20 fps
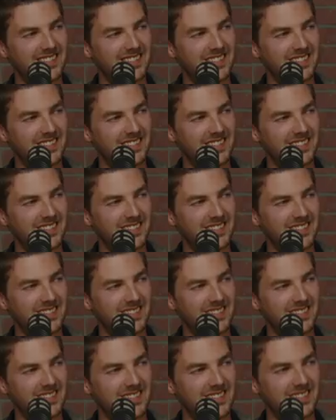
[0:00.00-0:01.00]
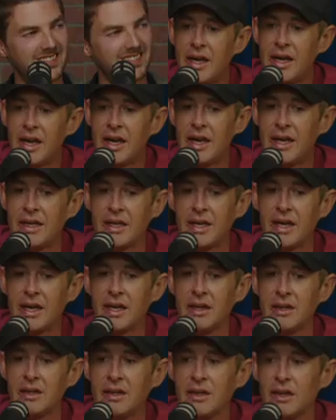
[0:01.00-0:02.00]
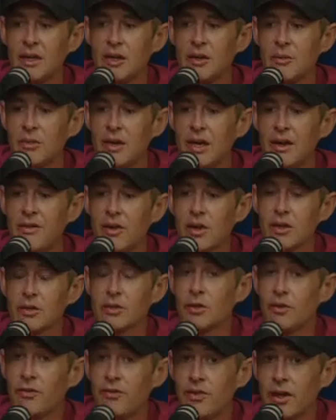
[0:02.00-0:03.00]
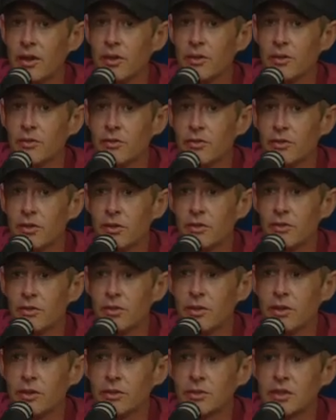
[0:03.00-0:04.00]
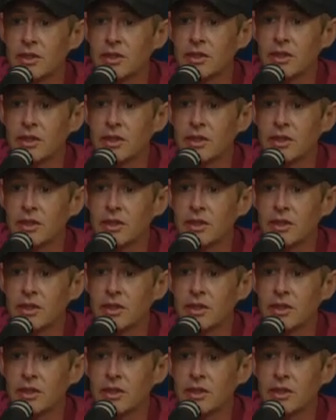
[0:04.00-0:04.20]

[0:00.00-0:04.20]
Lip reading: some things different. And yet, I've also found for those